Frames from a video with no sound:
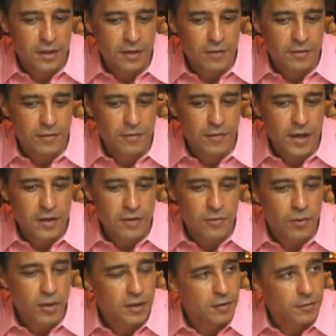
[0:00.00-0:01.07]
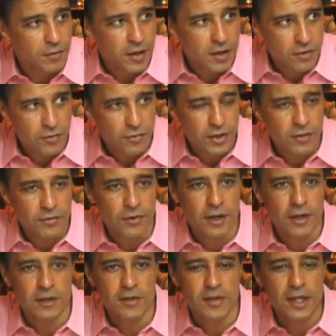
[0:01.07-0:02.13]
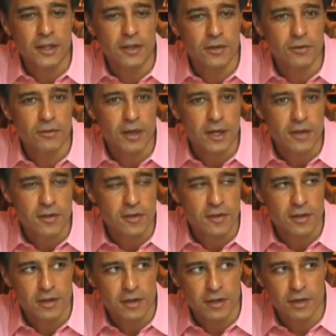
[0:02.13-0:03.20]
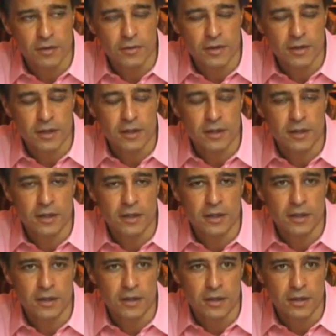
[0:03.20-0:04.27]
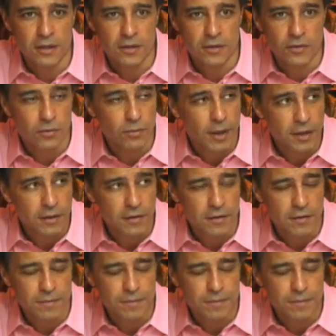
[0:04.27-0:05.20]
phase 1 and phase 3 trials in the US within 2 months,